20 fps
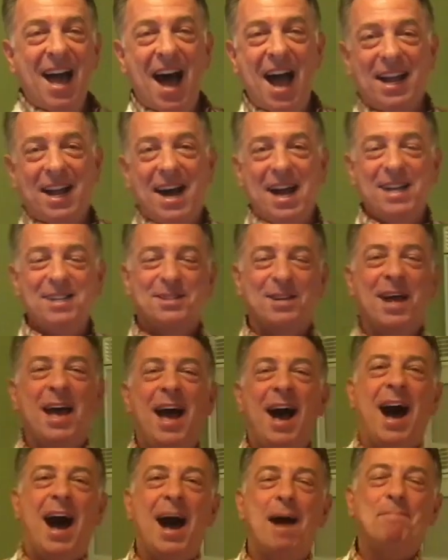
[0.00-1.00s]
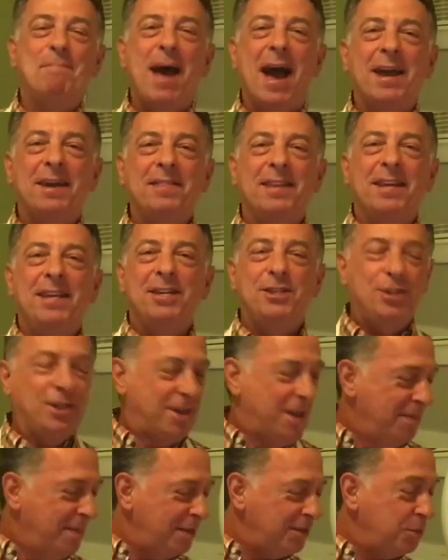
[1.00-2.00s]
Hi guys, I'm back in the
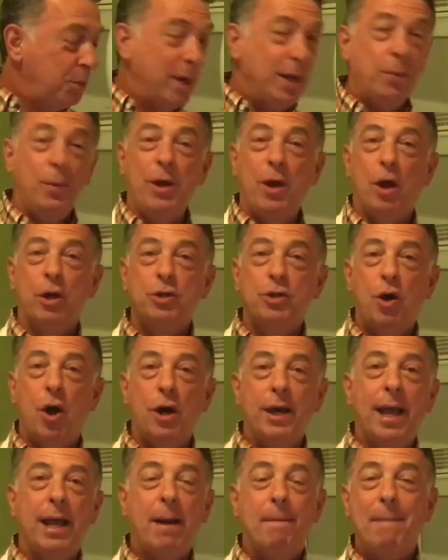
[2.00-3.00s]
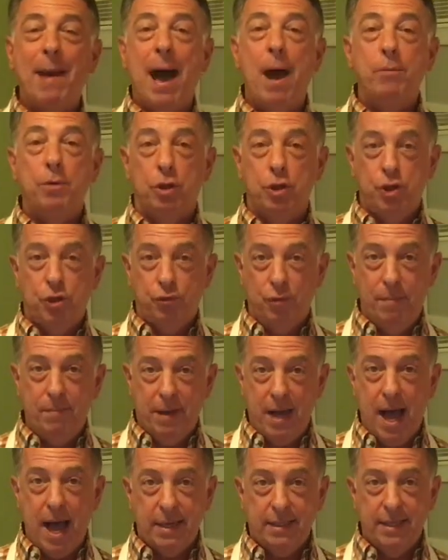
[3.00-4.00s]
kitchen and this week we are talking about shrimp
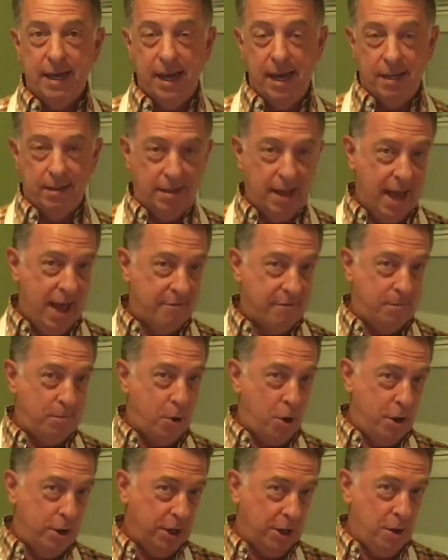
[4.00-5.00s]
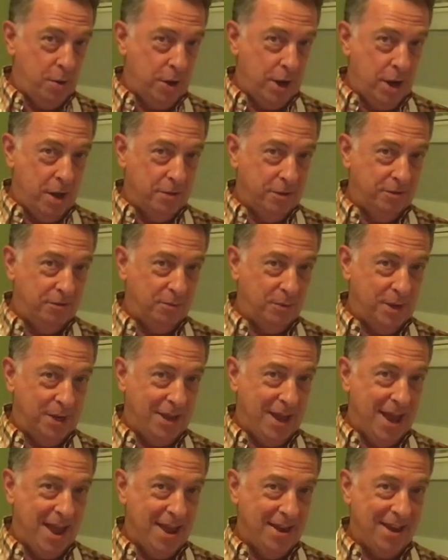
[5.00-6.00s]
cocktail. I have a party going on this
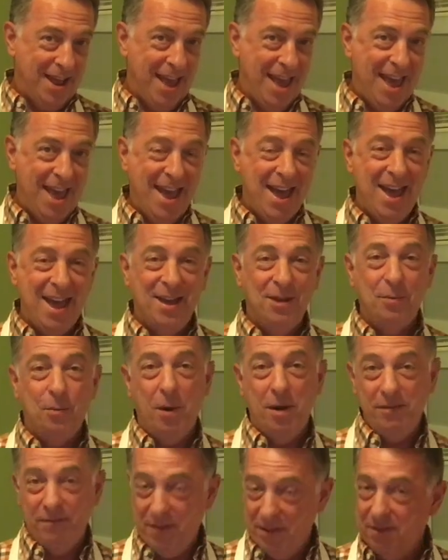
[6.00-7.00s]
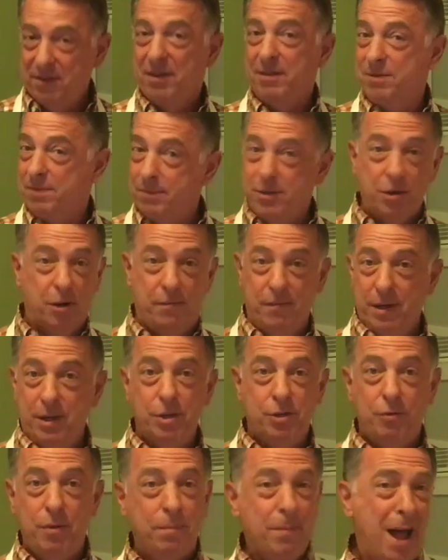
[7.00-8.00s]
weekend and one of the things I'm serving
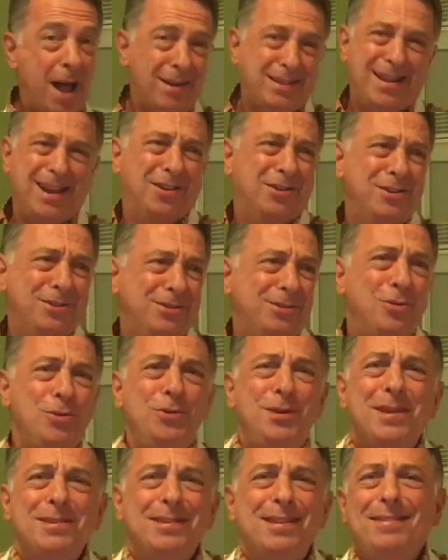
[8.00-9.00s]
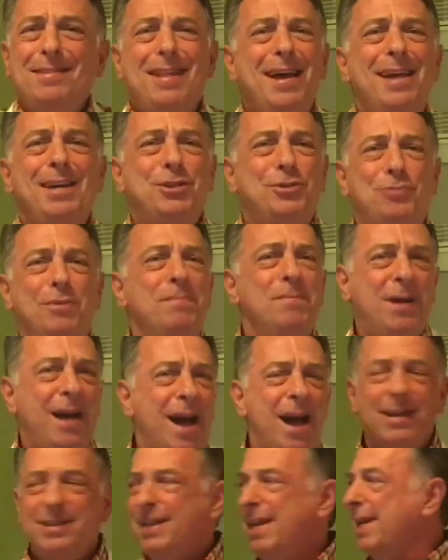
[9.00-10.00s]
is shrimp cocktail because who doesn't like shrimp
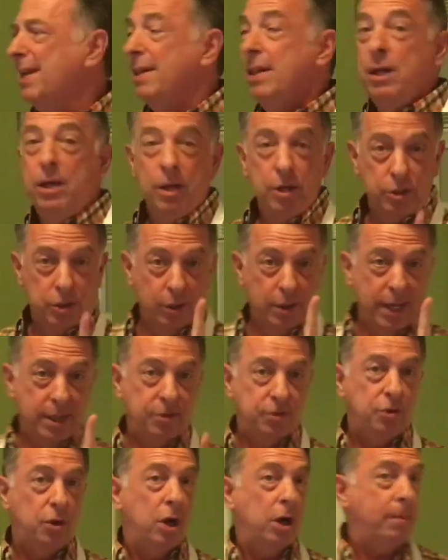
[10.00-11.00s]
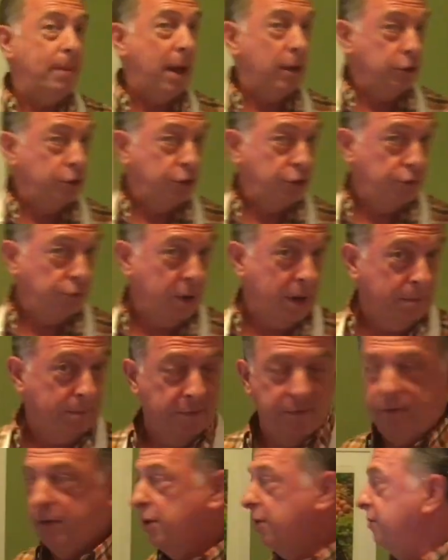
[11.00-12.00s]
cocktail? So let's talk about shrimp
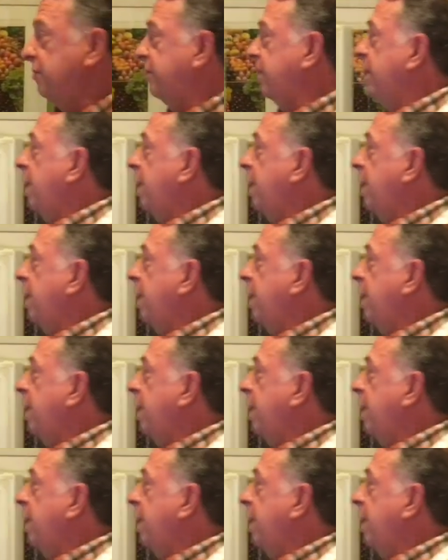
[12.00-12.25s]
first.